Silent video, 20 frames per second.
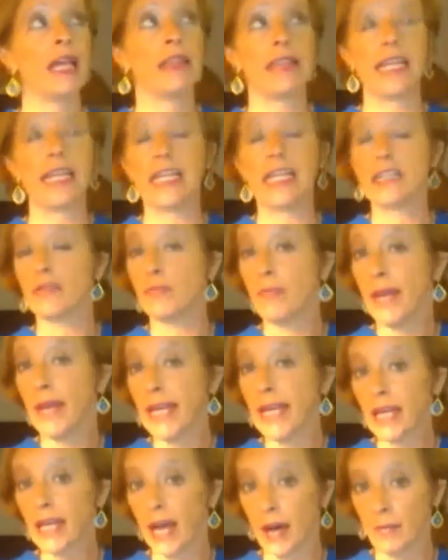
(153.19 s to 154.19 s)
these
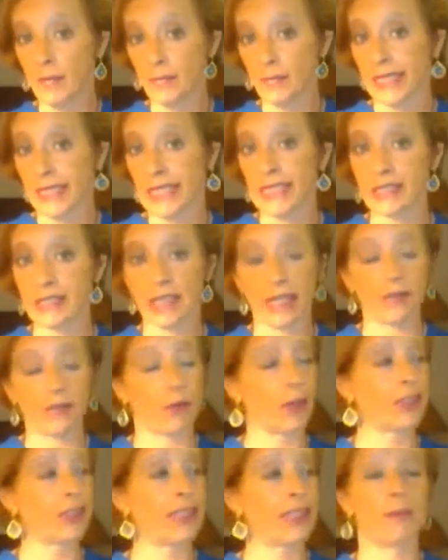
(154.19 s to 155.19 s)
big companies, like
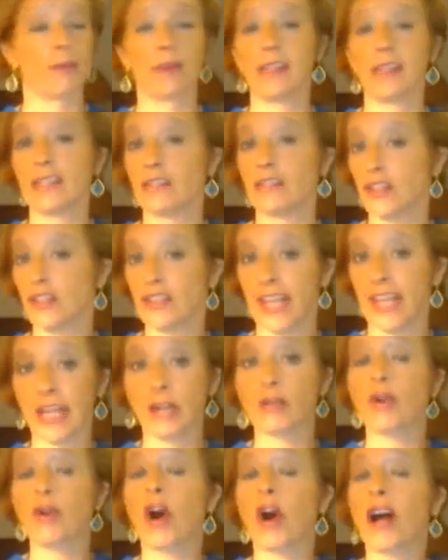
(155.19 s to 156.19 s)
for example, let's just say
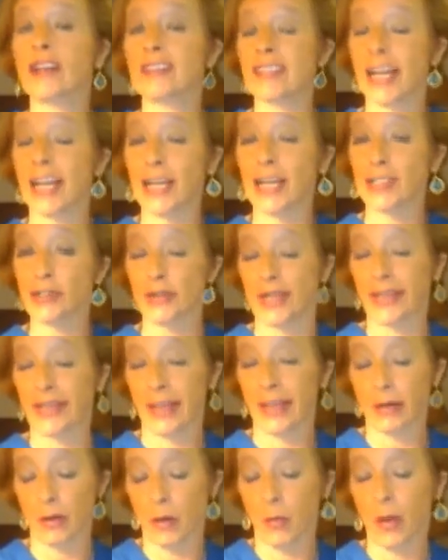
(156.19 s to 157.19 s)
Cross Country,
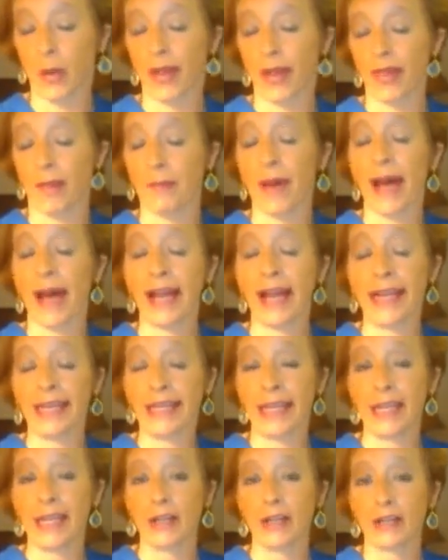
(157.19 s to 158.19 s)
they were one of the
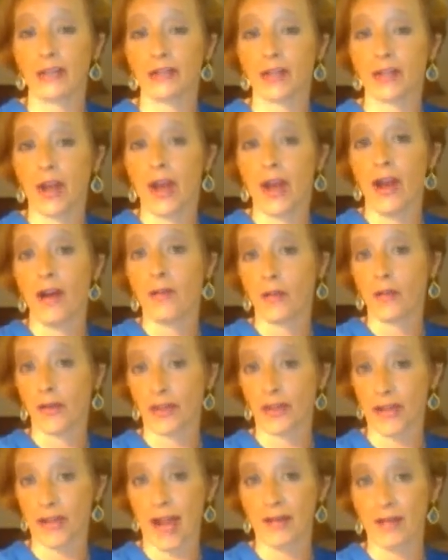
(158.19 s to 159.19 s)
pioneers for
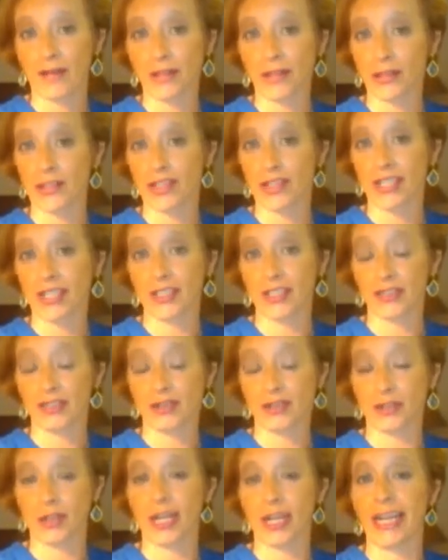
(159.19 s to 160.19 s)
the travel nurse
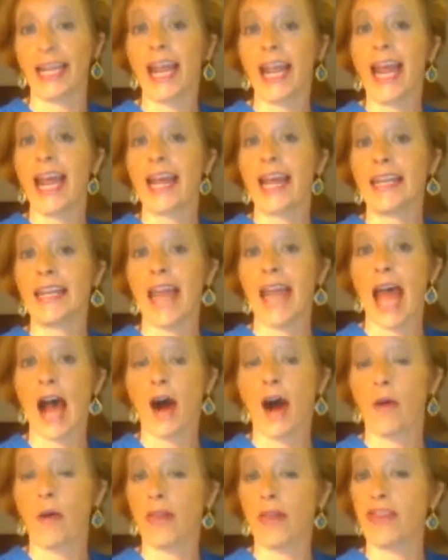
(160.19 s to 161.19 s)
industry.
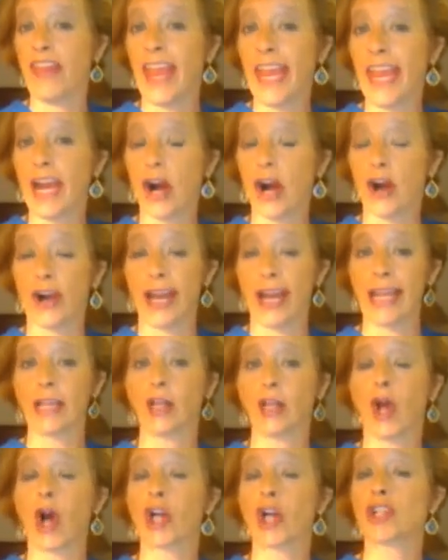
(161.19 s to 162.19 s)
Now they are a
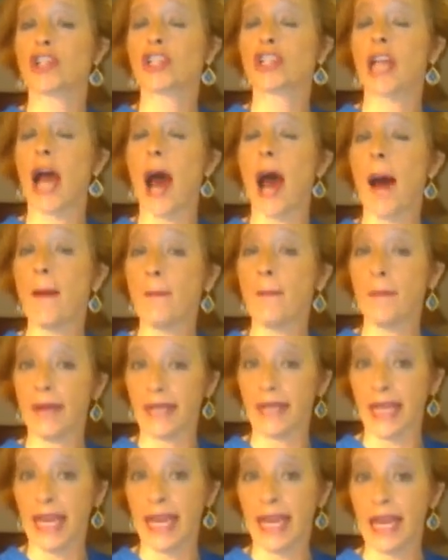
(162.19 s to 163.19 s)
large
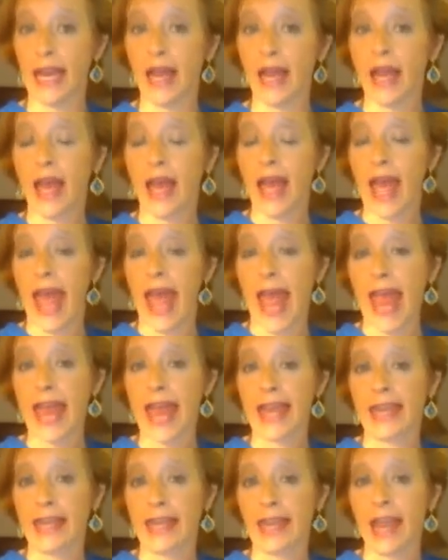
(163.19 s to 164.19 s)
company
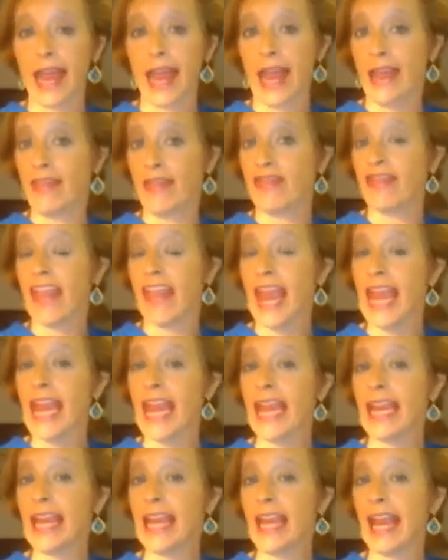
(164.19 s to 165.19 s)
and
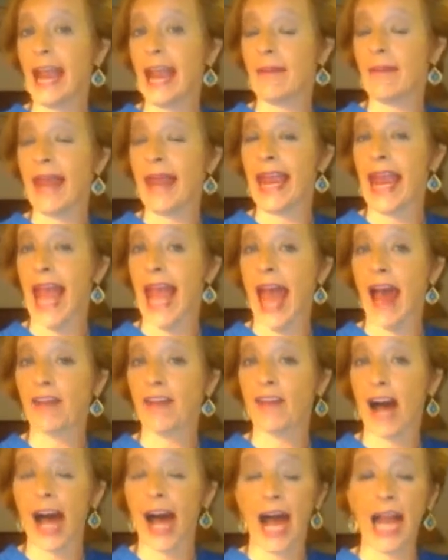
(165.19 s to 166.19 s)
they may have
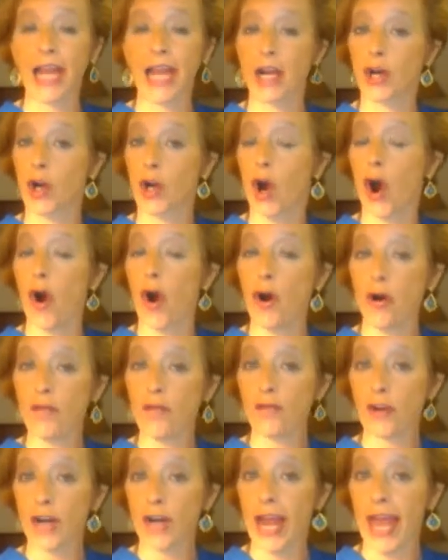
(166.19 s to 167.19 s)
higher
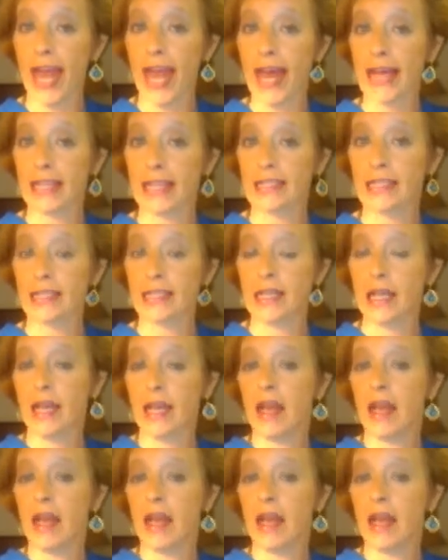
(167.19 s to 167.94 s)
overhead